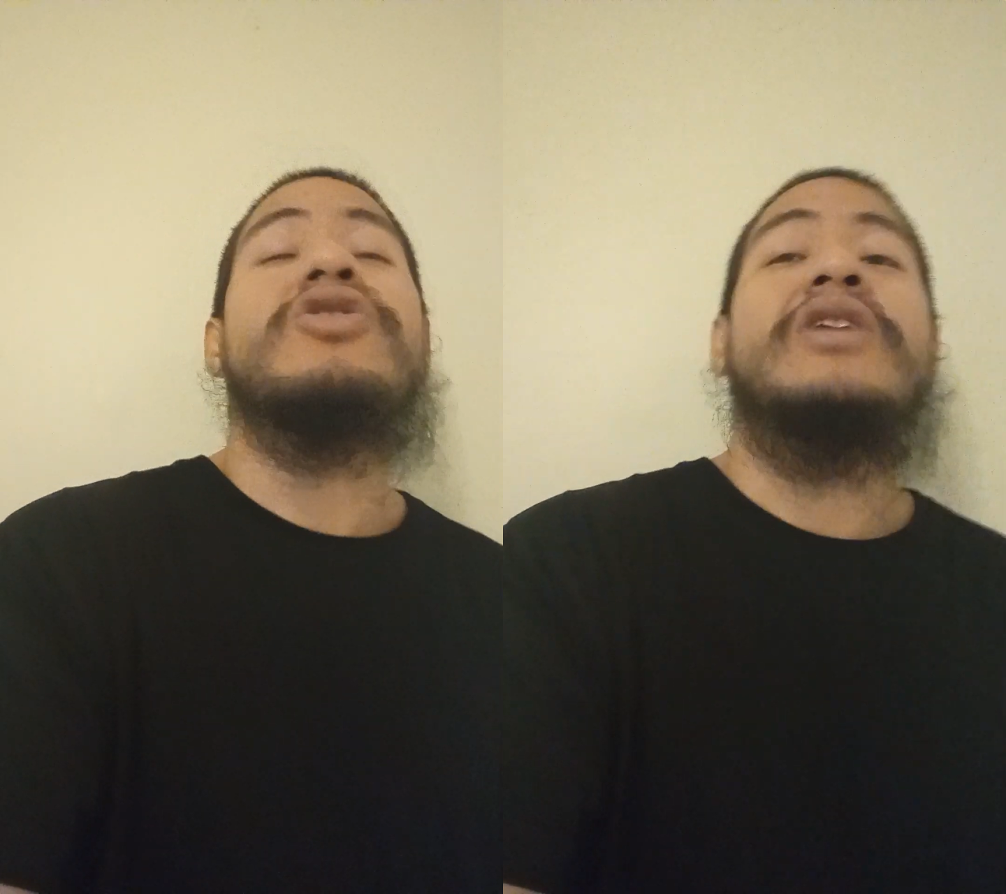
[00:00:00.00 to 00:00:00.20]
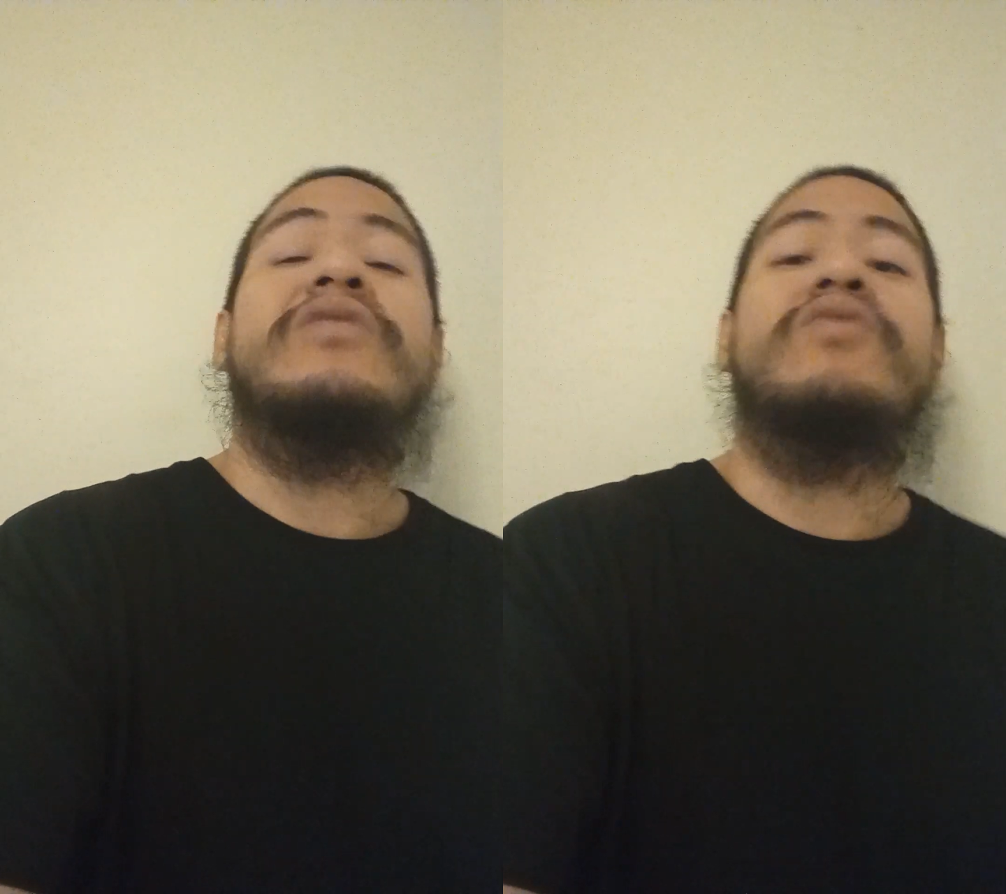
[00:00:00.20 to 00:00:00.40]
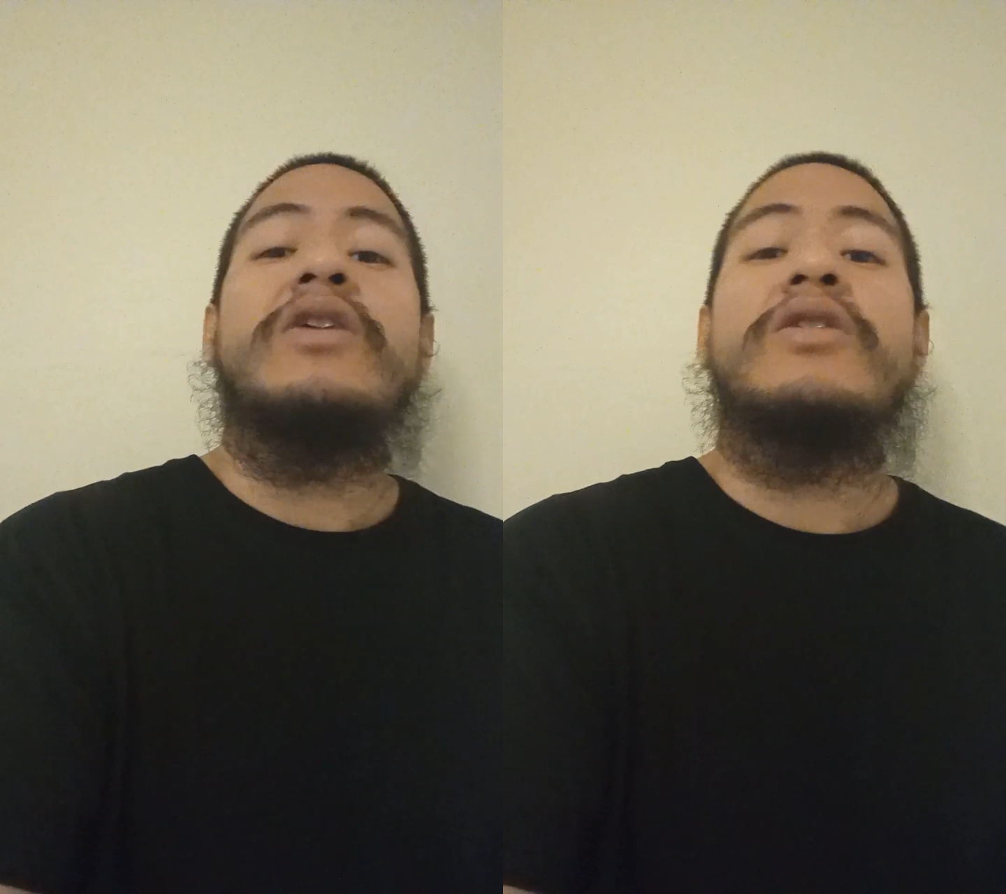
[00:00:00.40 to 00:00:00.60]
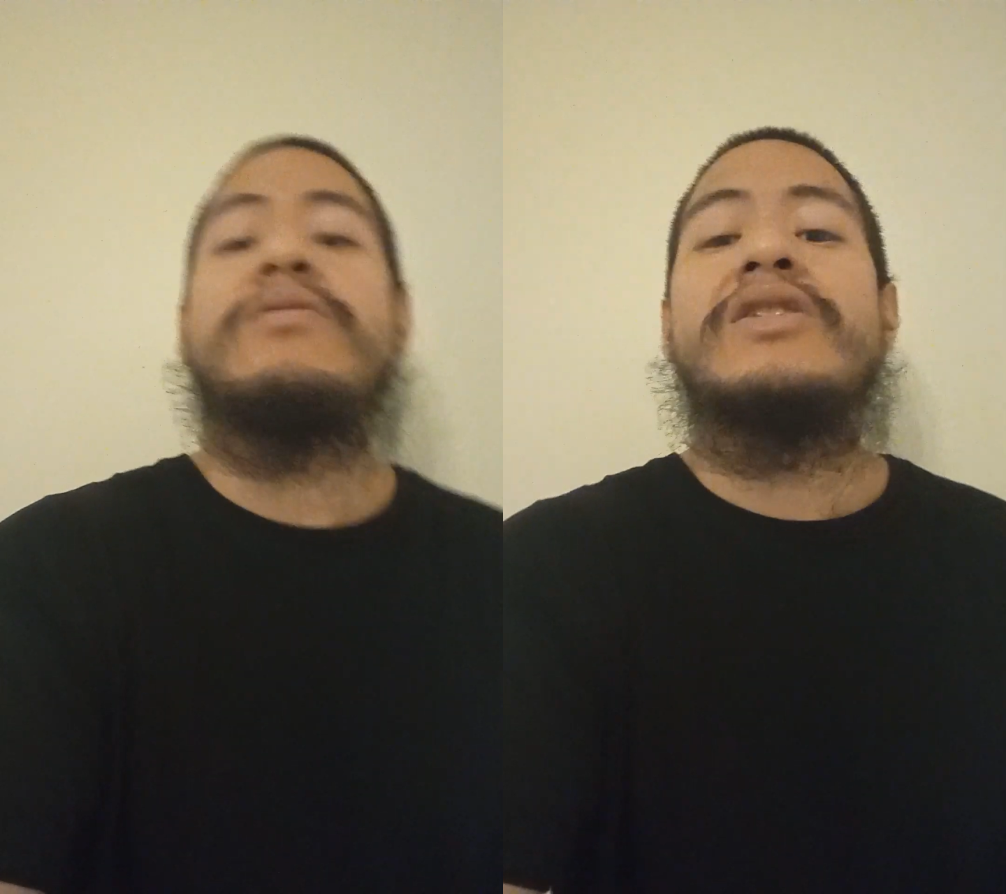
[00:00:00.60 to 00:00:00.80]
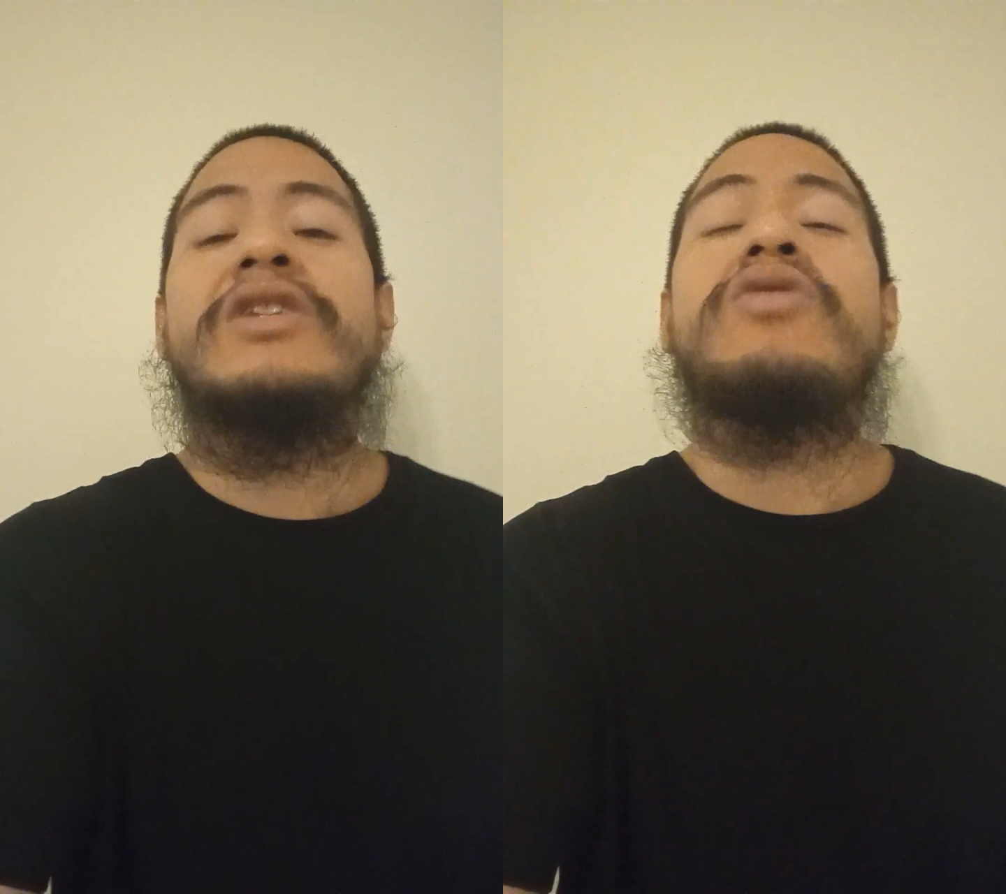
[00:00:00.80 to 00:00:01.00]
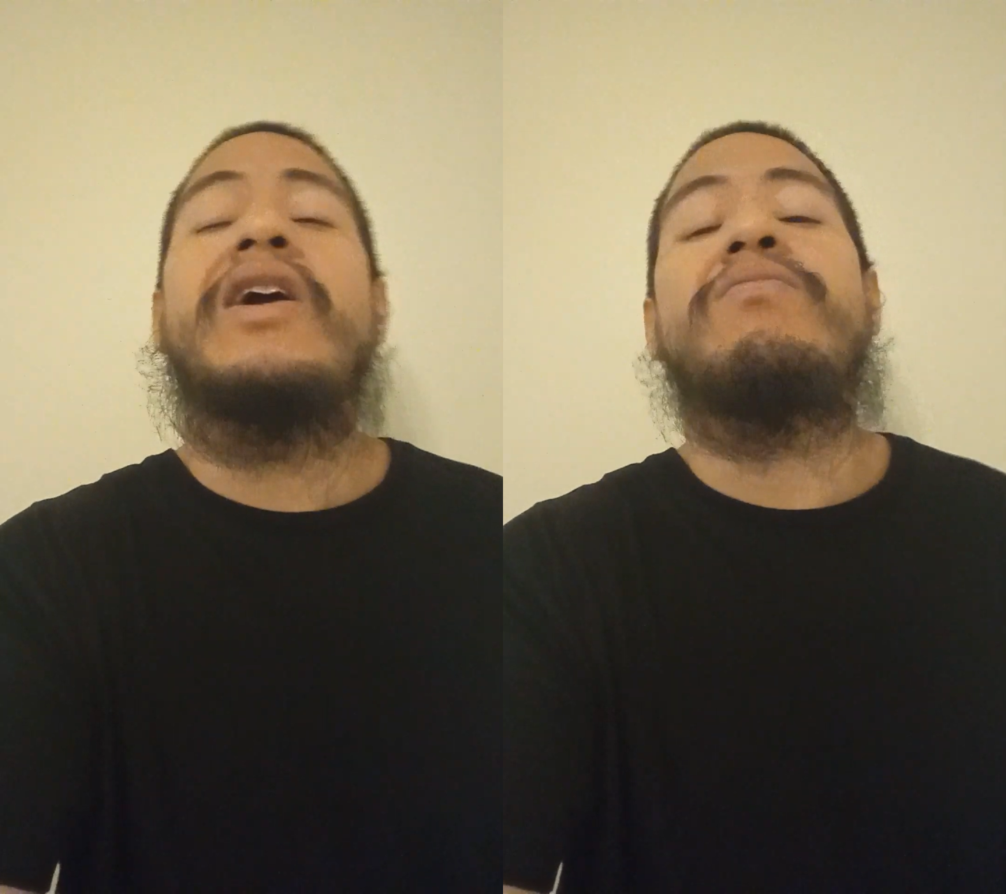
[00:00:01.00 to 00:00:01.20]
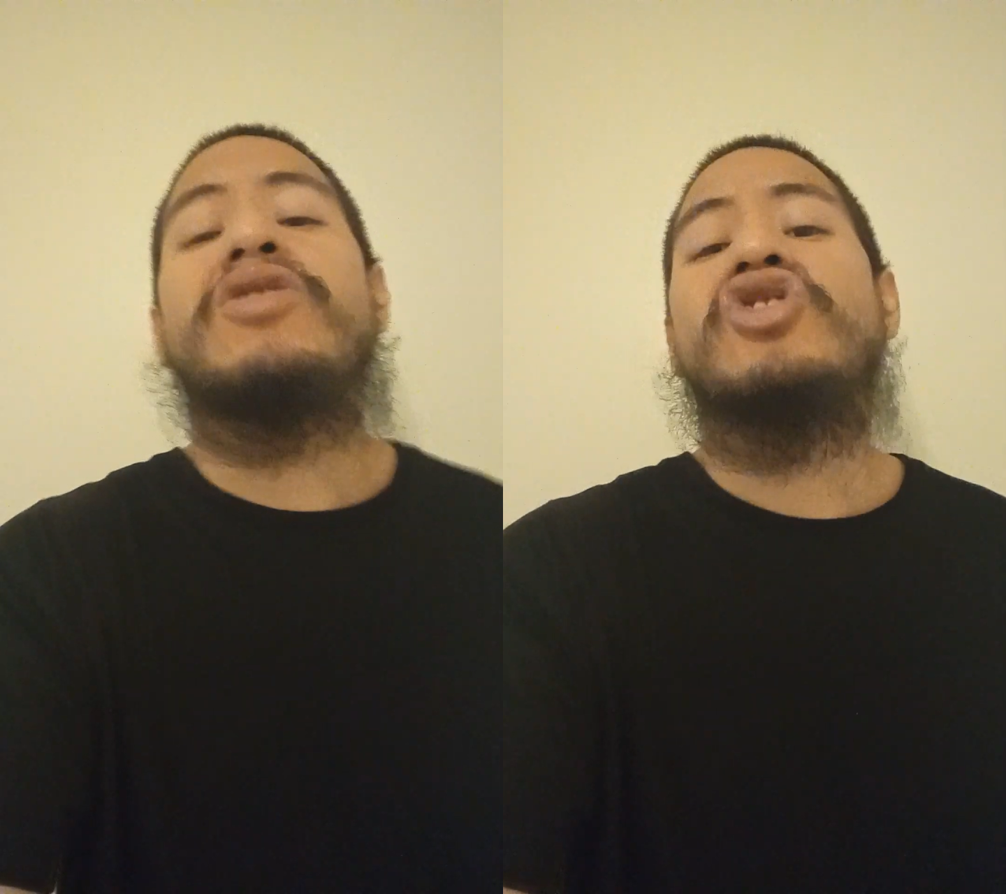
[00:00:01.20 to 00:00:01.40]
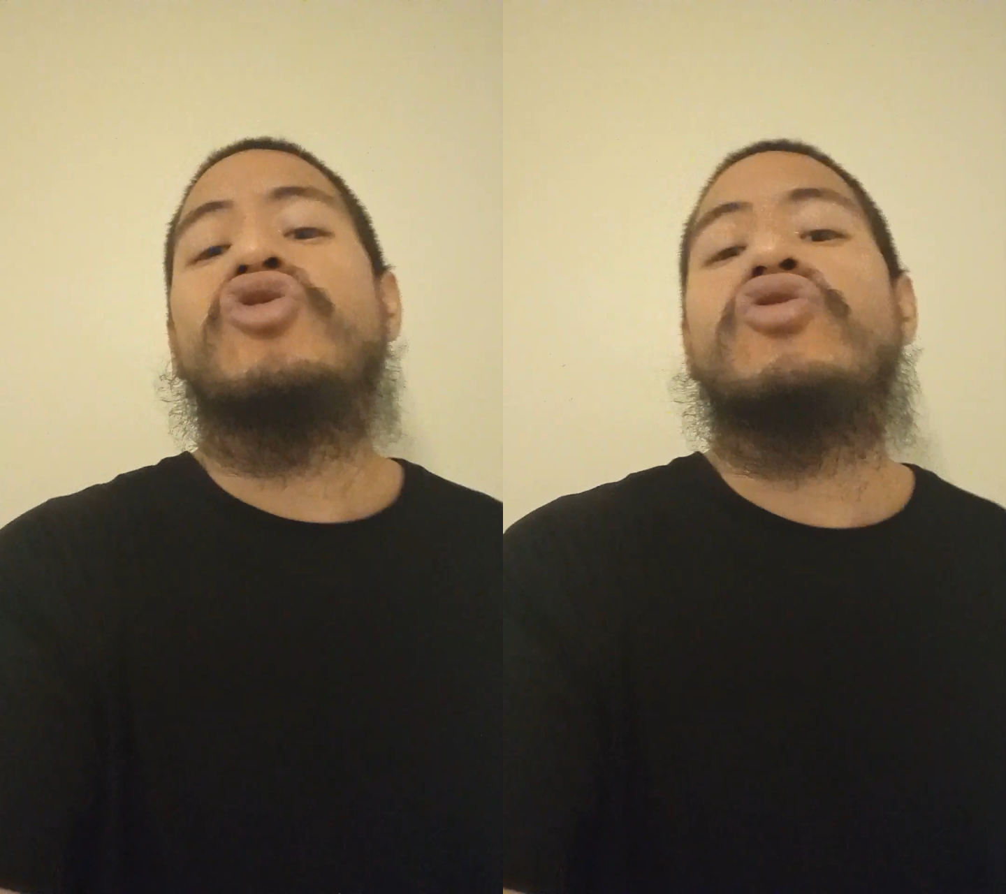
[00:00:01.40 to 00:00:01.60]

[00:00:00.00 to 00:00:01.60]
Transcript: That's why, you know what I'm saying, you gotta make sure